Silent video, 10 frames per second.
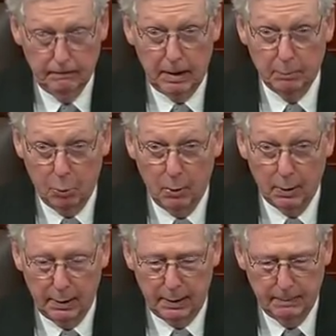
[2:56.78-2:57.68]

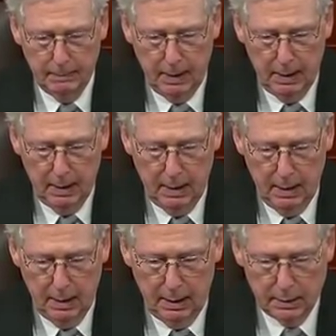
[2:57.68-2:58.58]
Importantly,
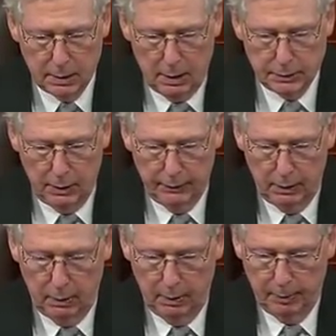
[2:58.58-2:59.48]
it's also the
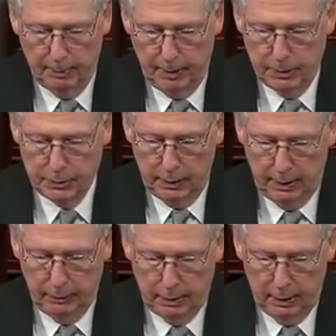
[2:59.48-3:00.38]
only proposal
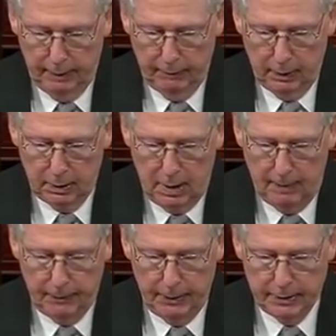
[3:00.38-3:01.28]
that would deliver a
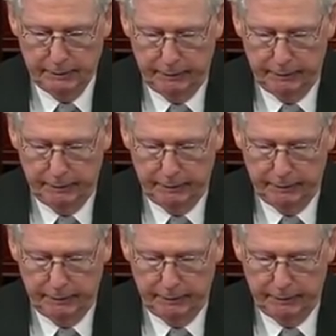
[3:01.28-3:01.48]
comprehensive